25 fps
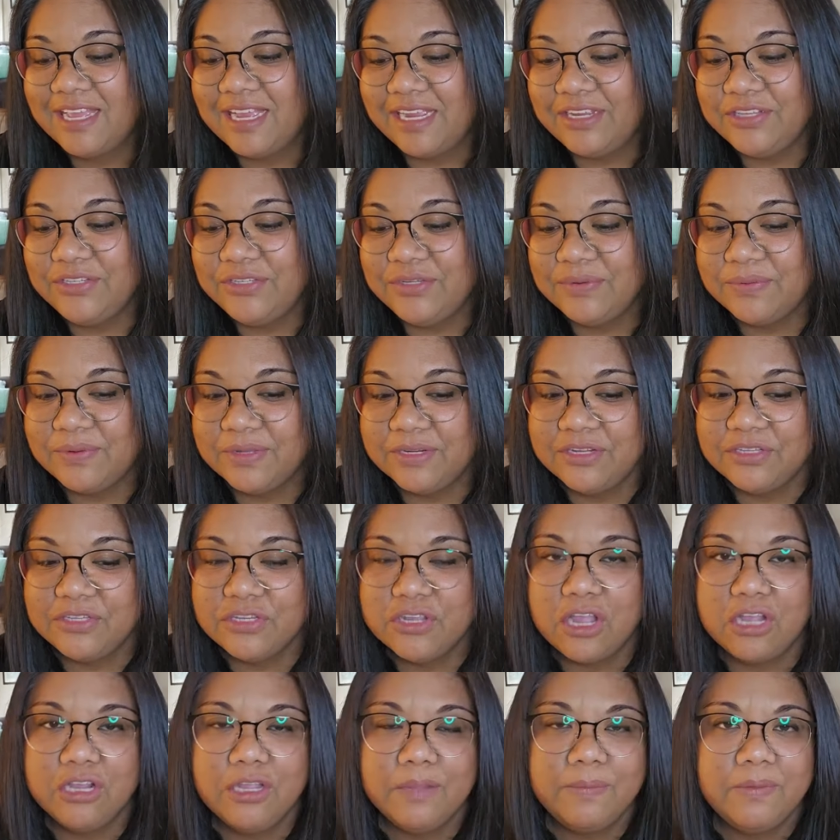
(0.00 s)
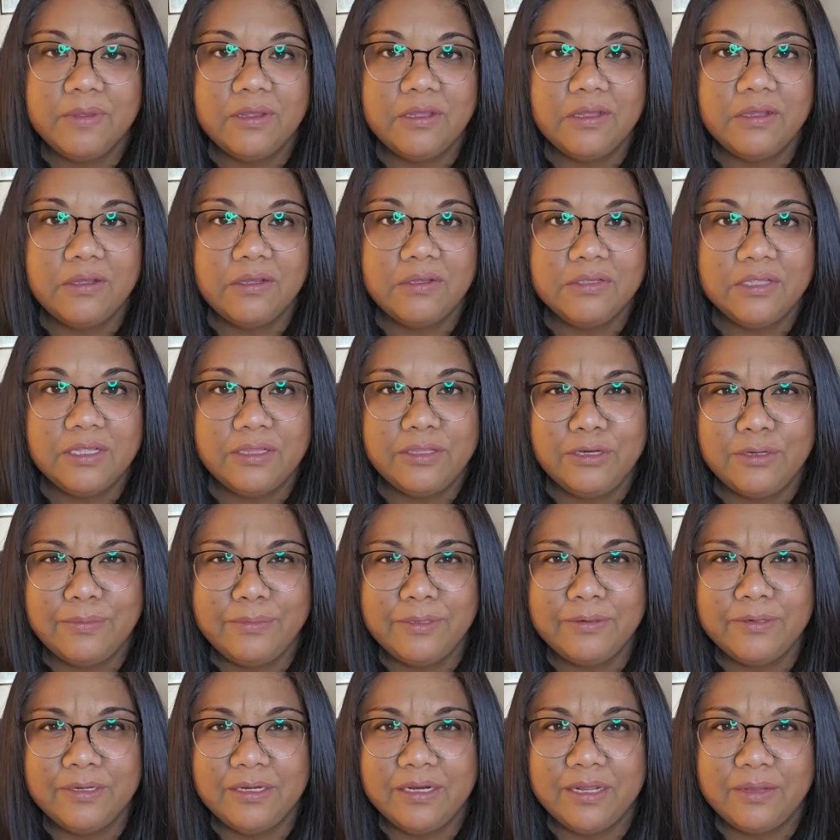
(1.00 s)
I do want to talk about a little
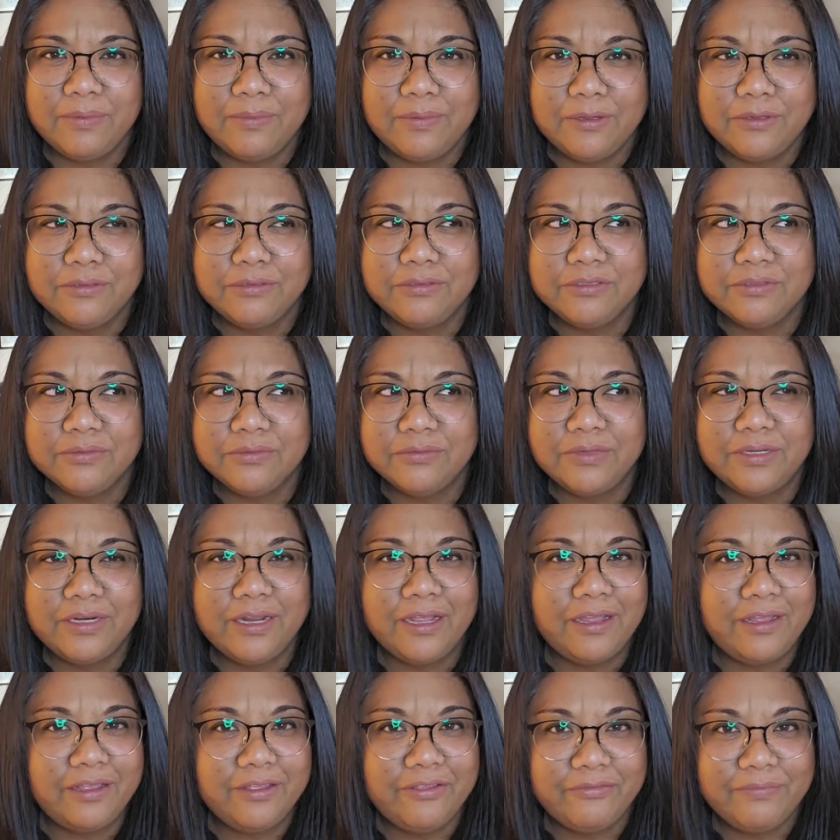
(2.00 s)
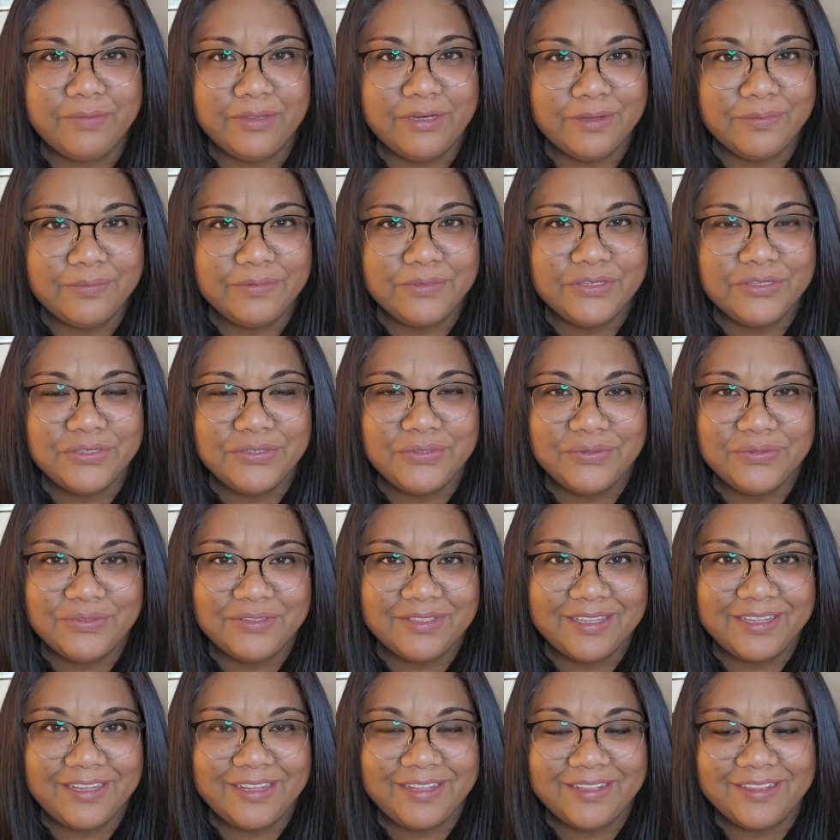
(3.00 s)
bit about what I've been up to
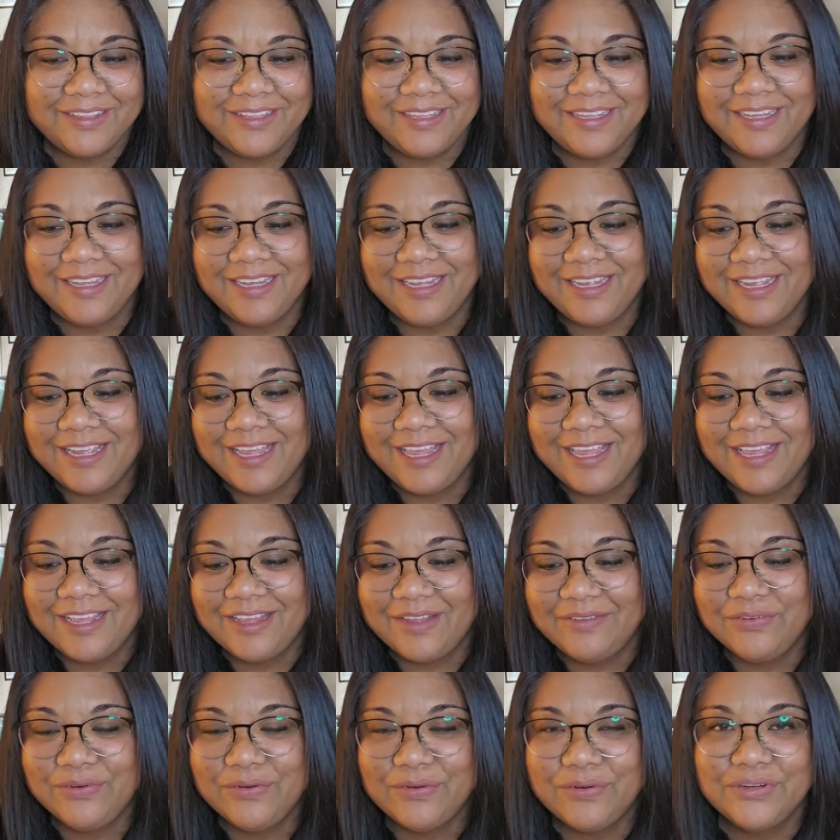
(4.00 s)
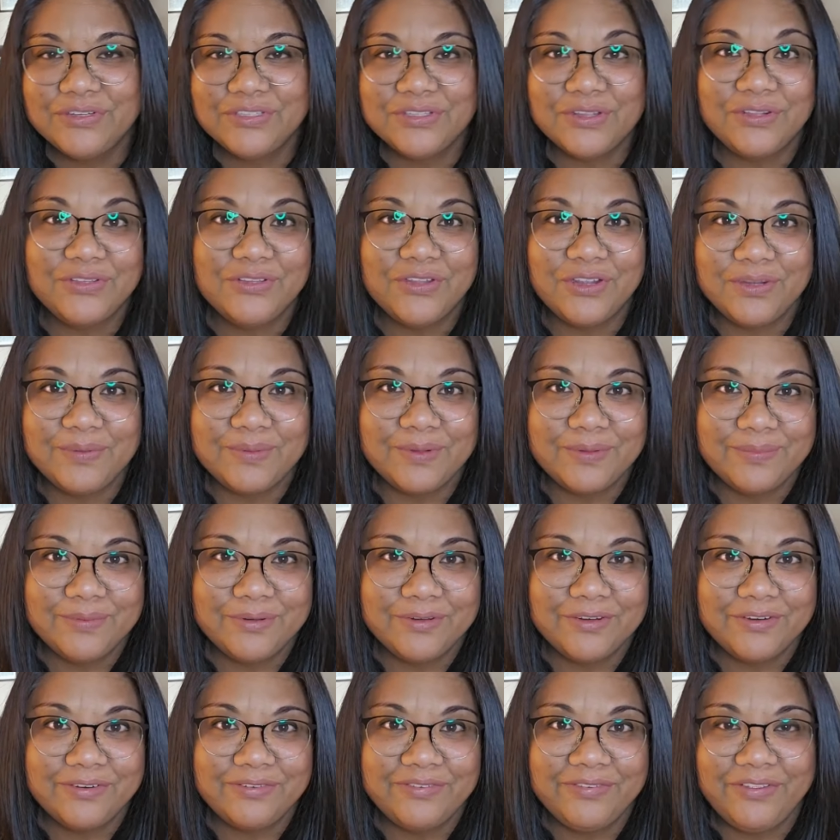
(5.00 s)
lately. Of course I'll talk about
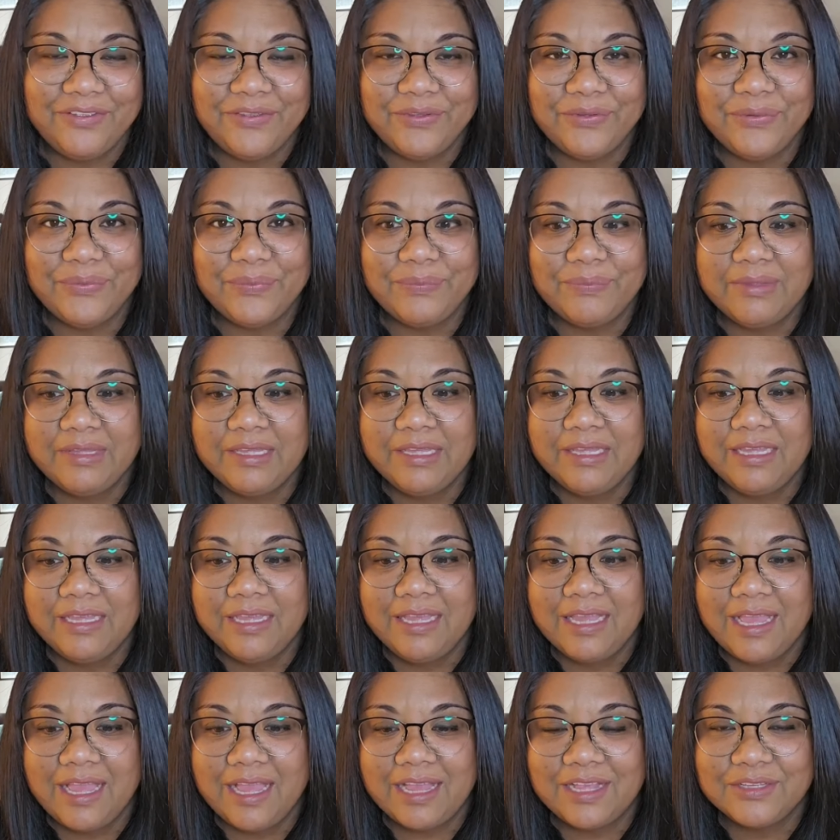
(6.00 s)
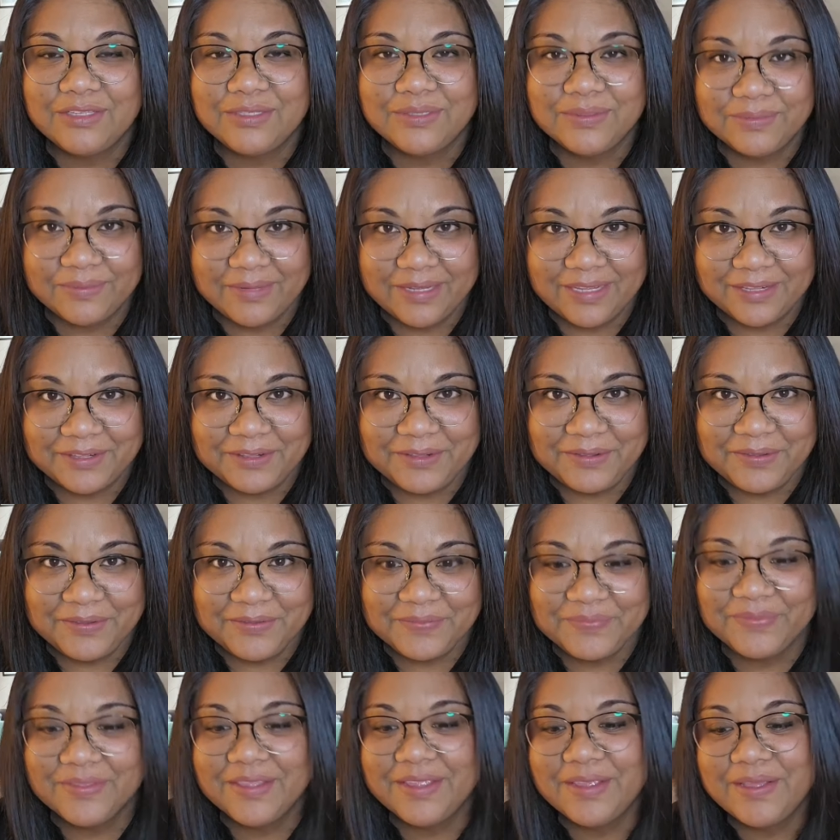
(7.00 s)
perfume as well,
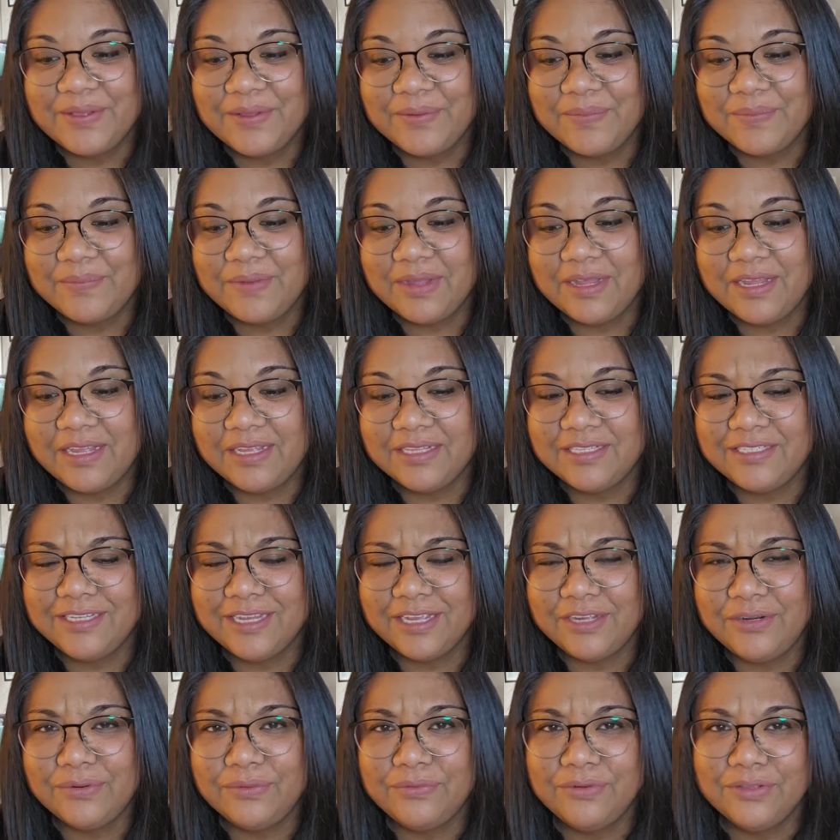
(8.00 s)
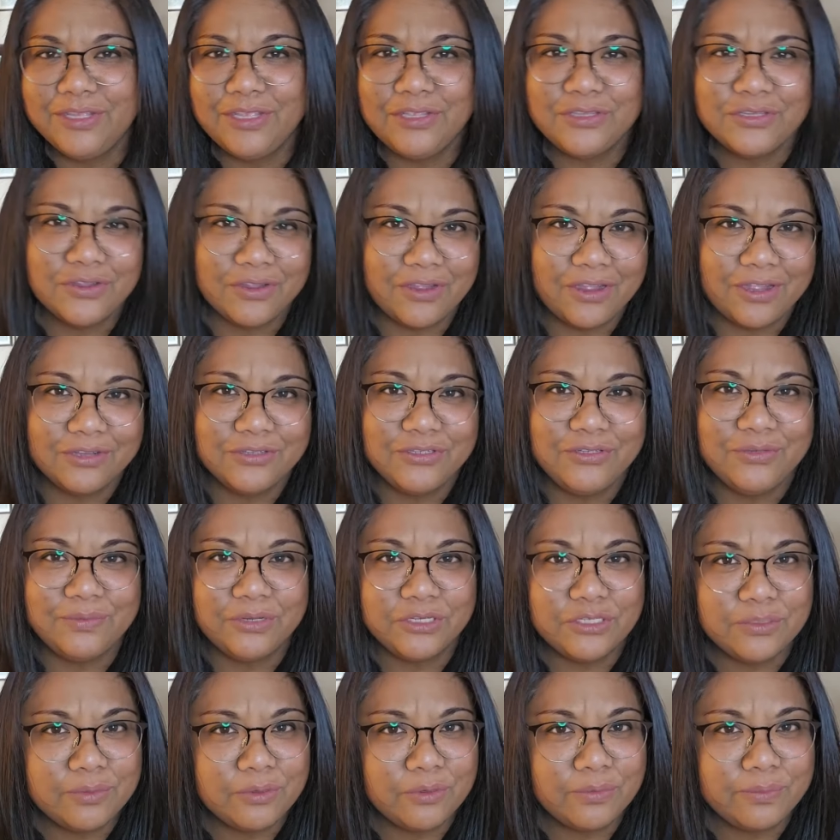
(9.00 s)
but yeah, I don't really talk too
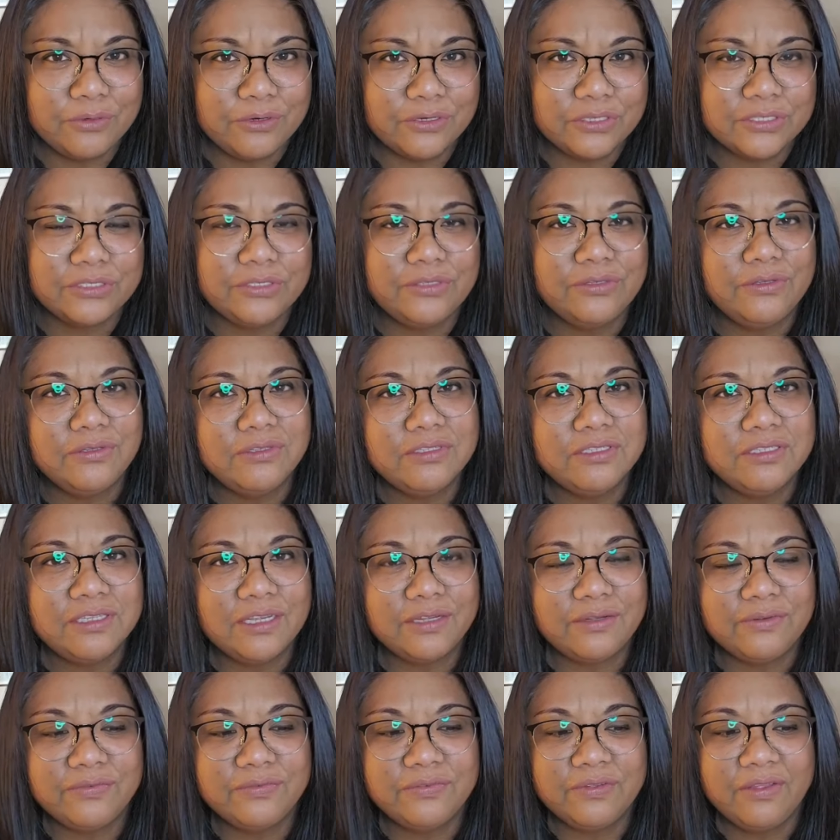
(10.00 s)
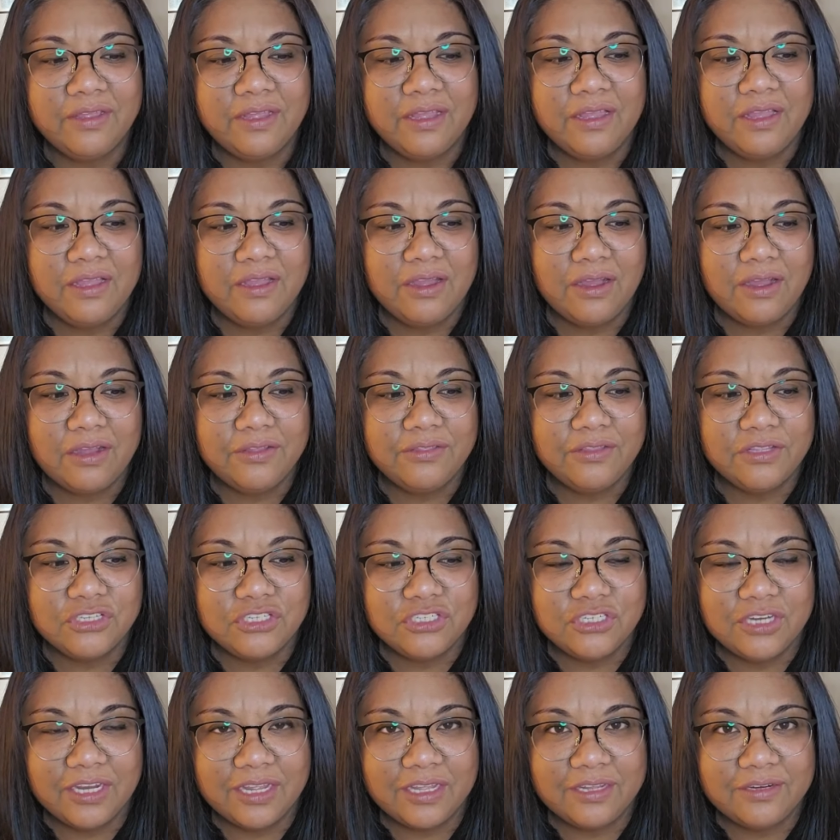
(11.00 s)
much about personal stuff on the
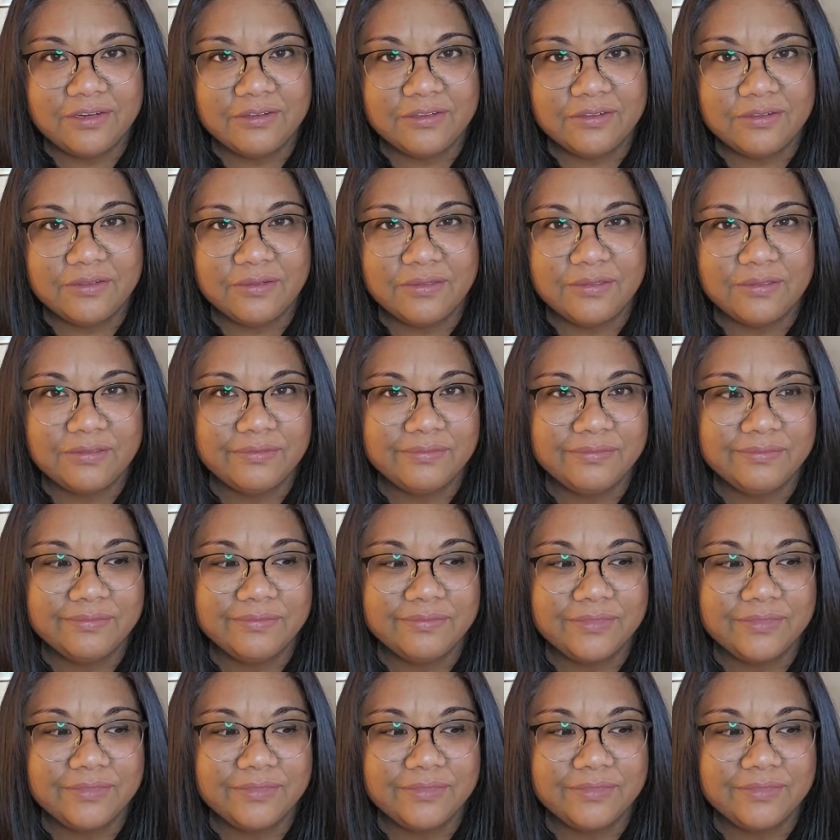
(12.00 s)
channel.